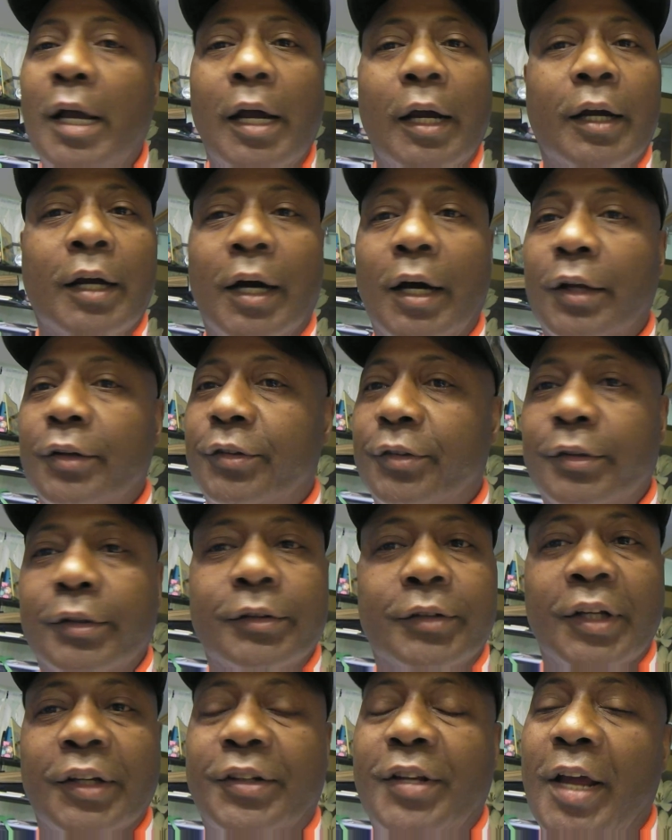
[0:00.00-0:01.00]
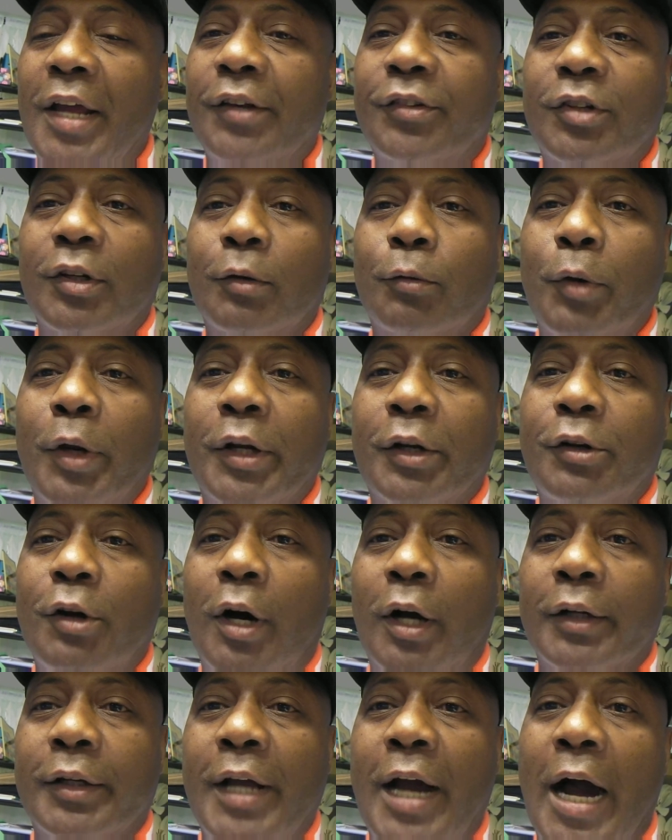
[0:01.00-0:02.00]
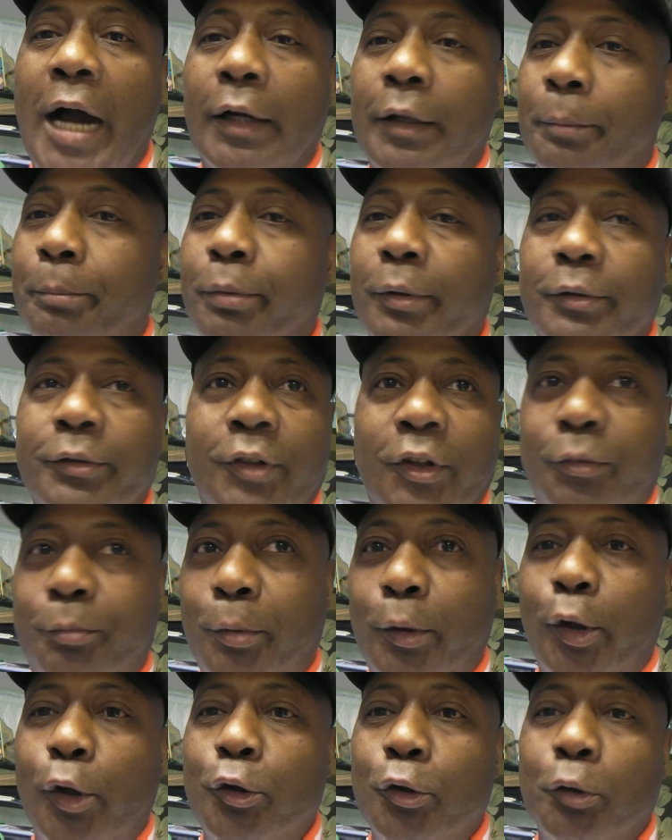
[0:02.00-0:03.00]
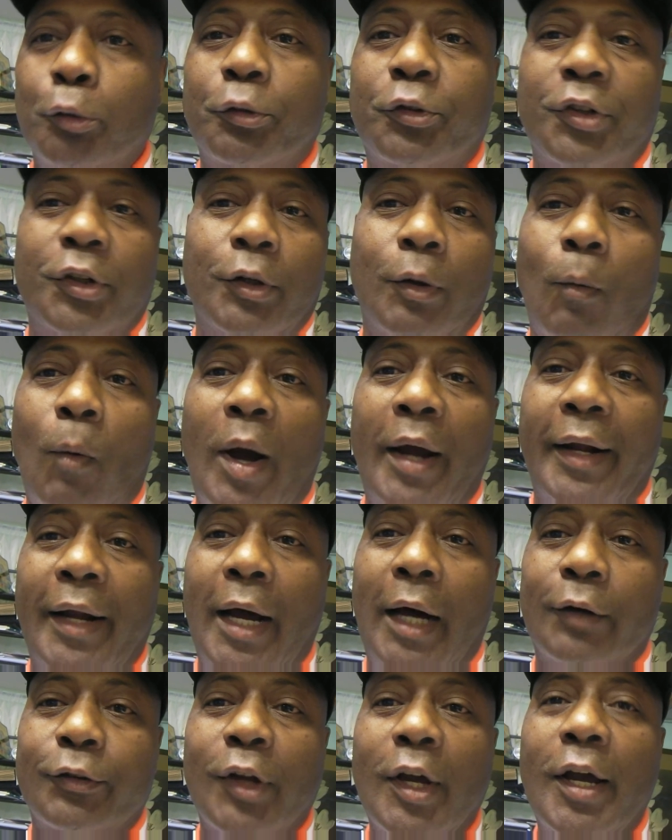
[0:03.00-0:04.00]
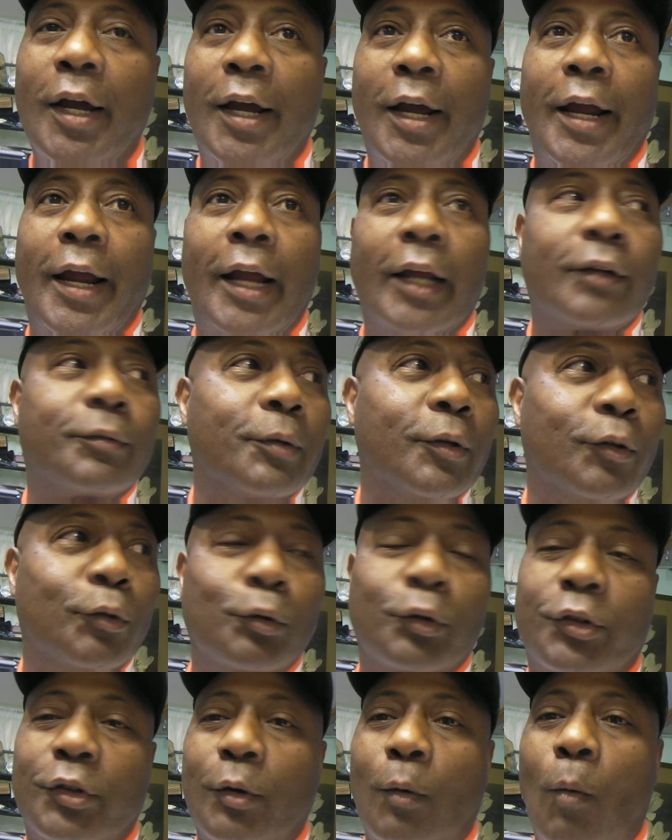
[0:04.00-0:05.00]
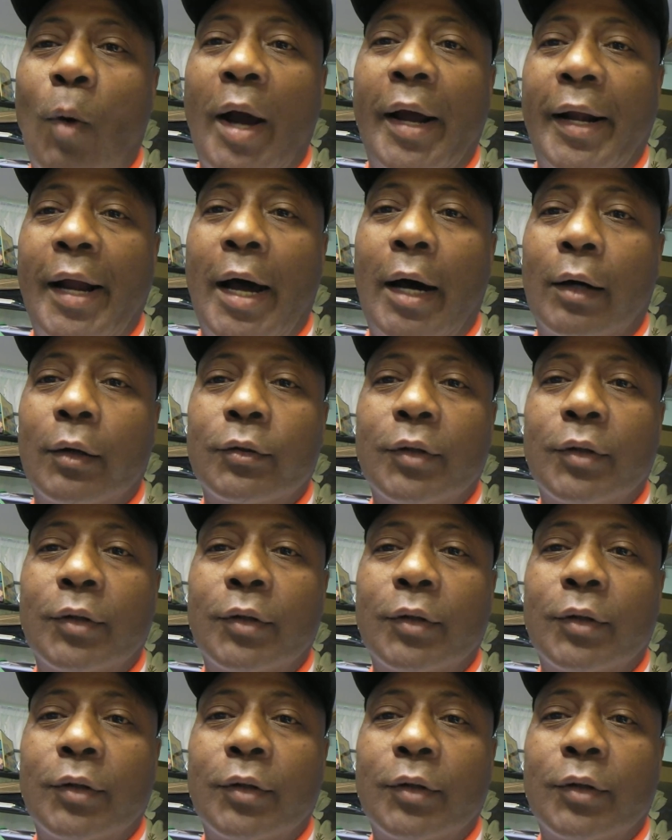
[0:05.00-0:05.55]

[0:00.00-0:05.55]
Because this Haitian green card guy just put a noose in the White House. A hangman's noose in the White House.